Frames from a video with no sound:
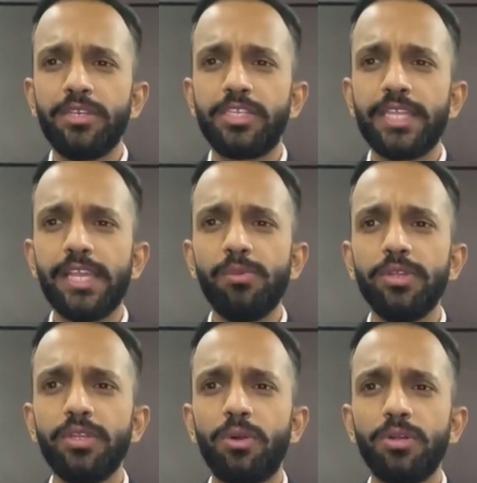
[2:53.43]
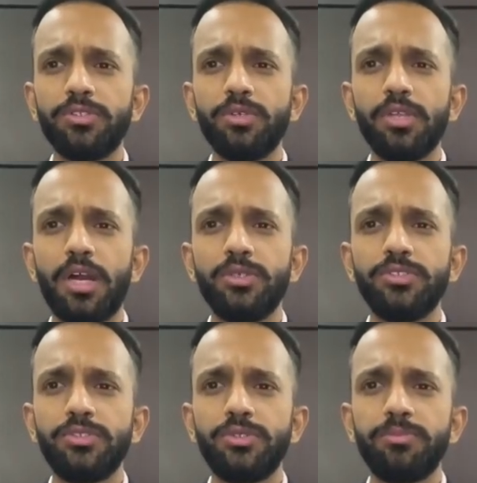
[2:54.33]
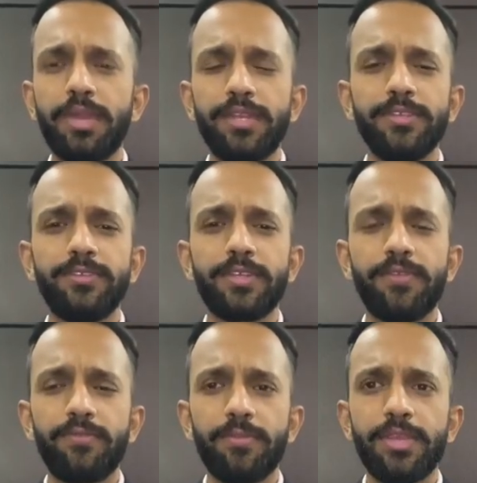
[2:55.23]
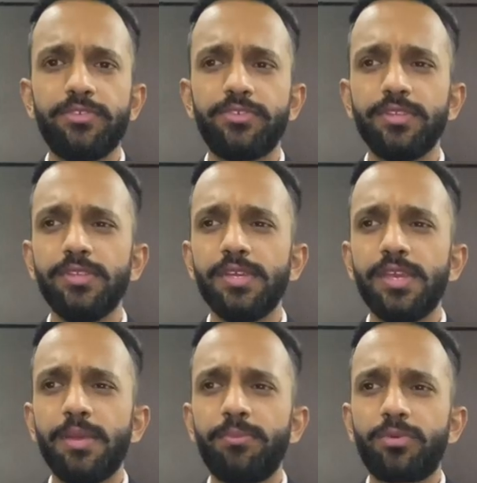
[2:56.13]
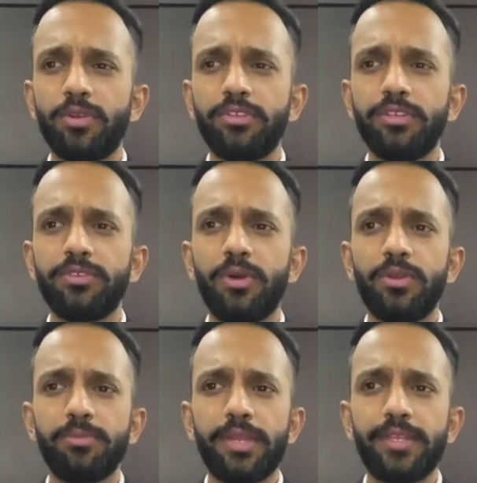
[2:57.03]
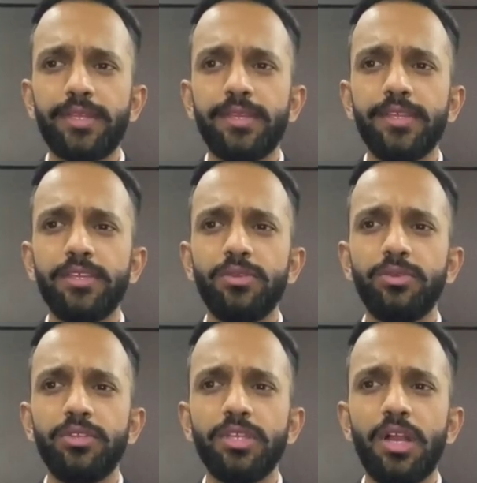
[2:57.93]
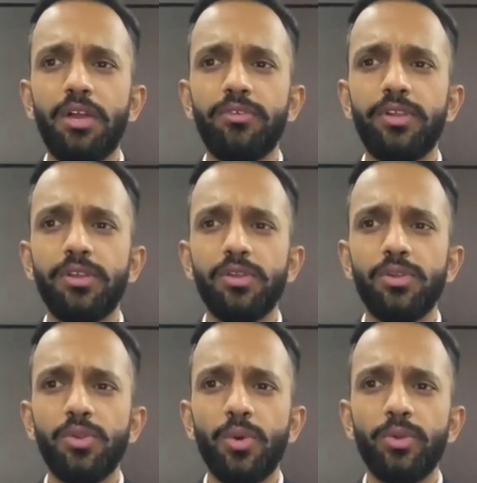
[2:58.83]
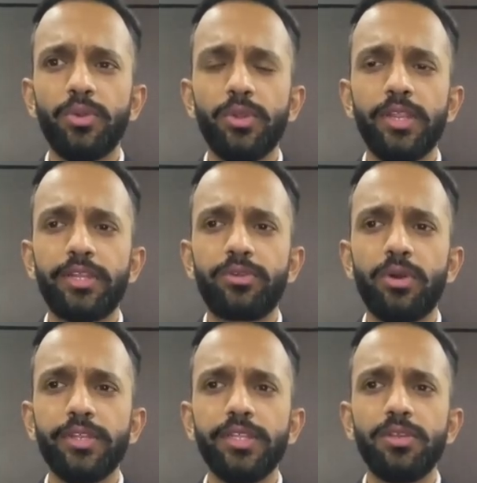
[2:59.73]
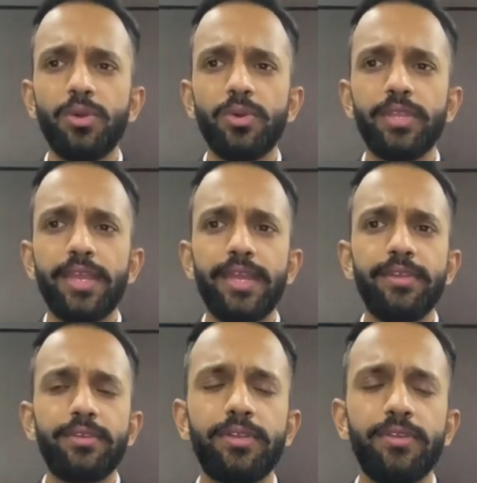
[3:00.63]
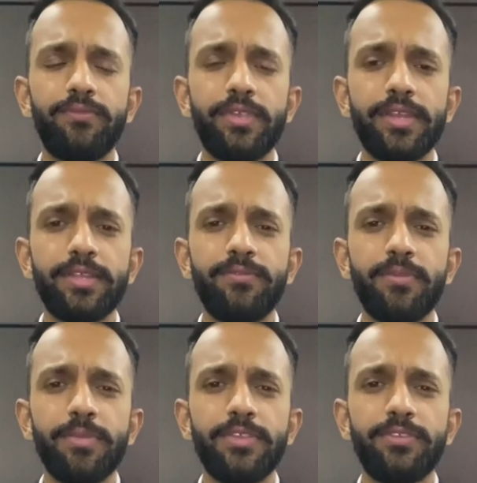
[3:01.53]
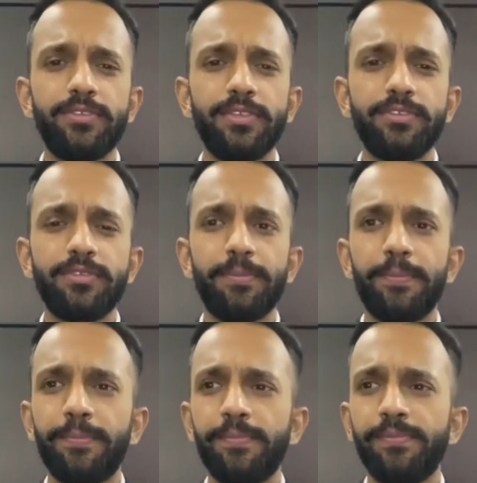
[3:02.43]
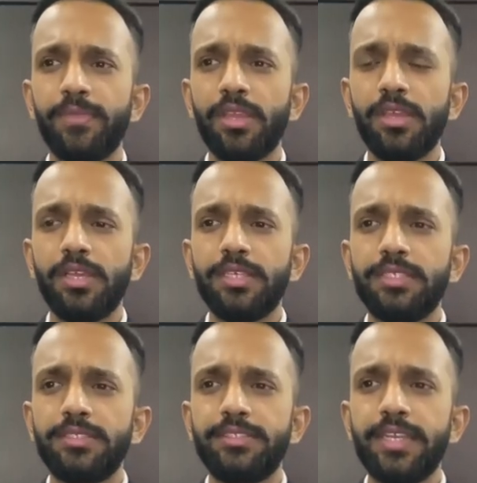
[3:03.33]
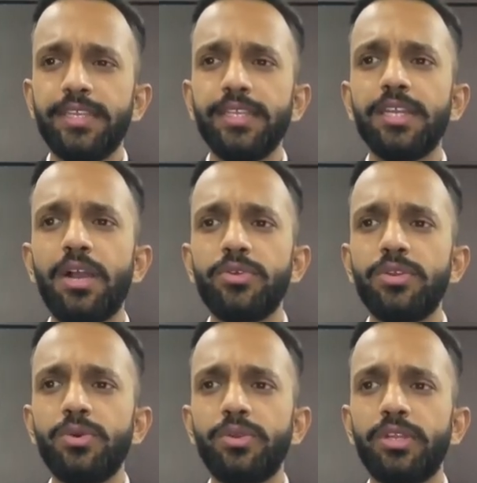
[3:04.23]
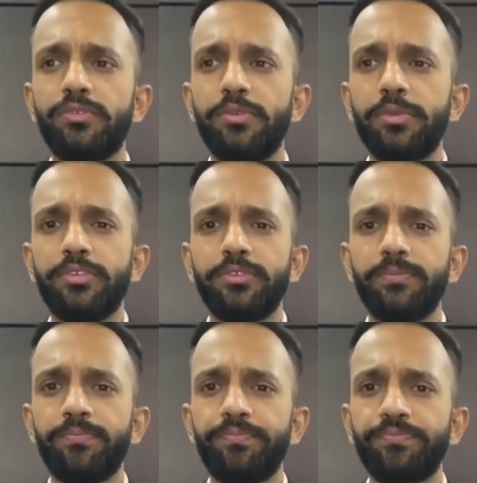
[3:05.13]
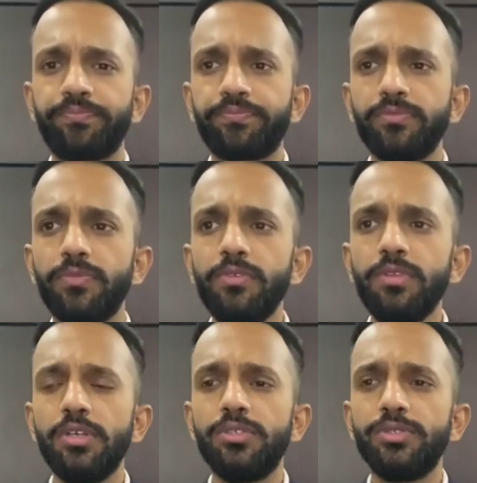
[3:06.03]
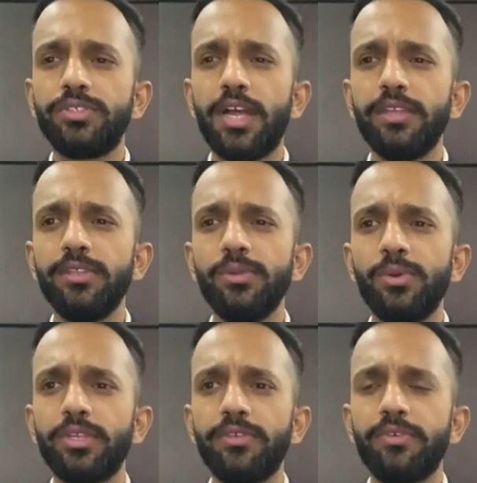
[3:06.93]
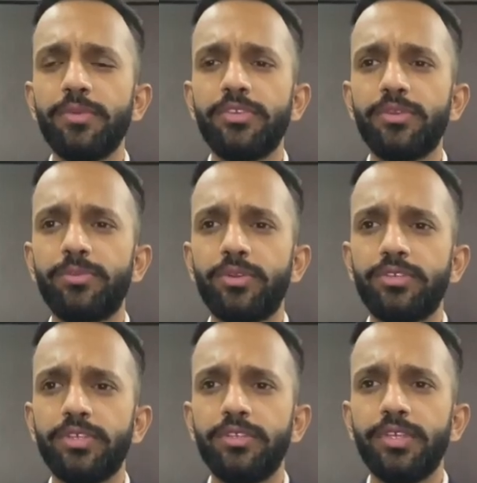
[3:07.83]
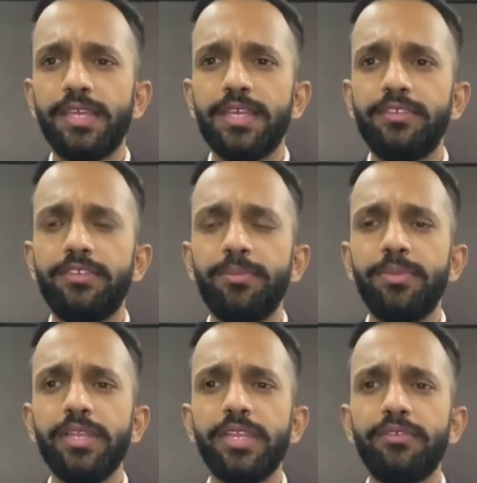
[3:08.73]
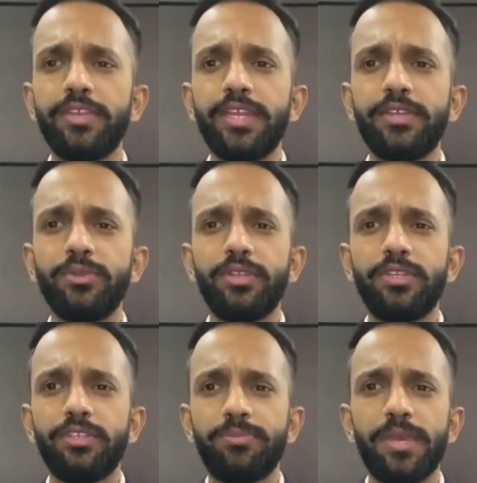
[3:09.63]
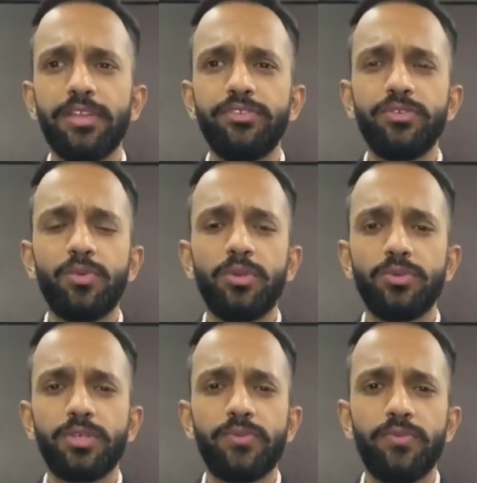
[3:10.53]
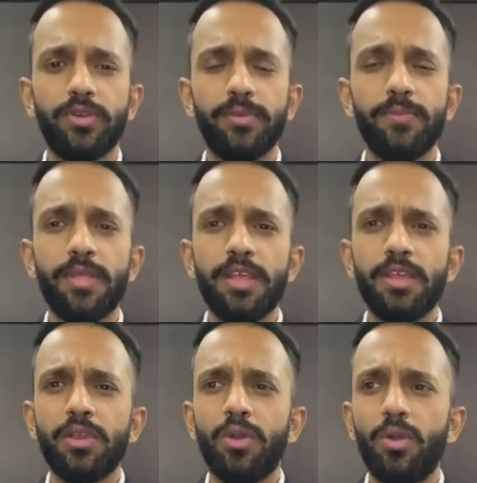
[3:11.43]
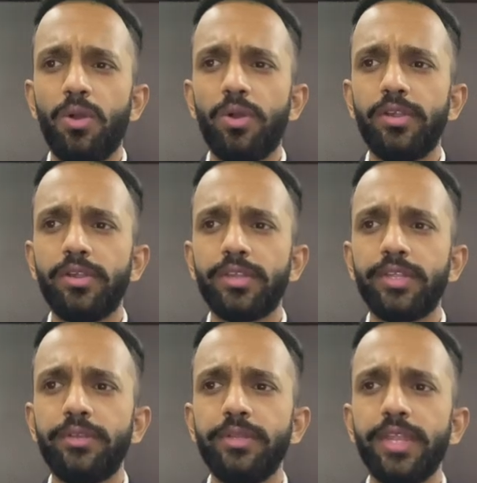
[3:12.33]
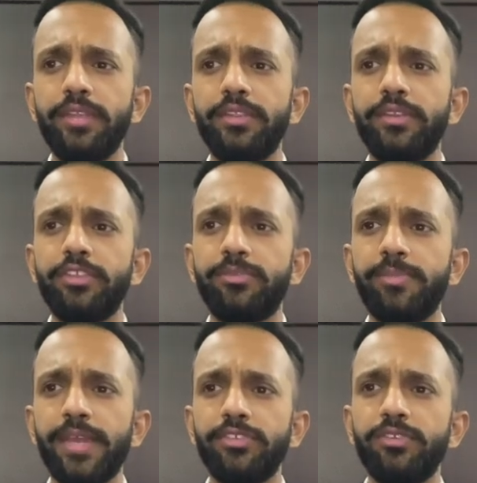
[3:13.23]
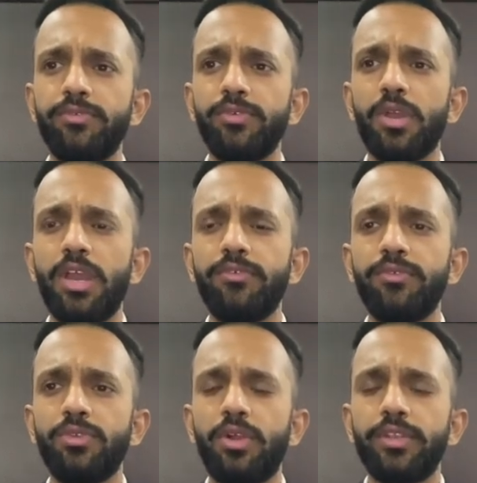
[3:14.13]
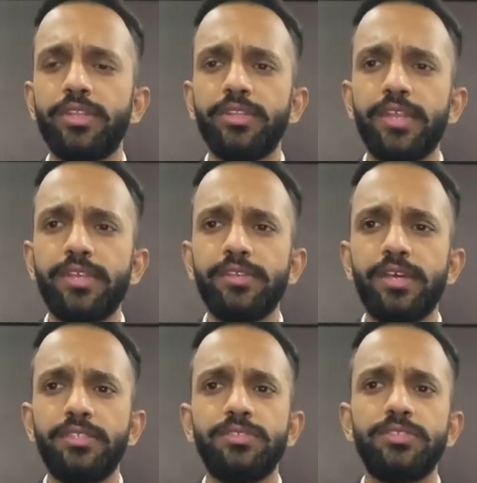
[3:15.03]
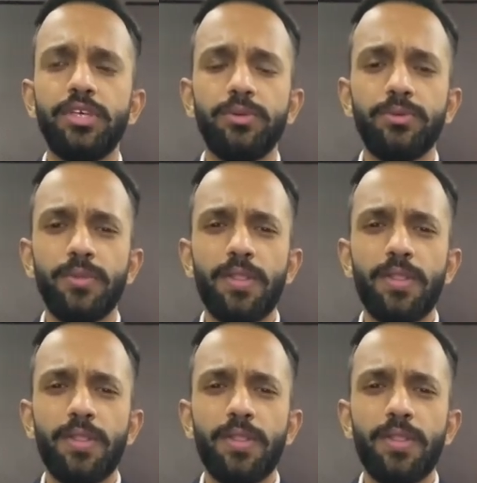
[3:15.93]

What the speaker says: Tailwind also allows you to manage the confirmation process automatically using our electronic load and freight confirmation system. Sending out a load confirmation. To start the load confirmation process, simply navigate to the dispatch you want to confirm or create the dispatch if you have not yet done so.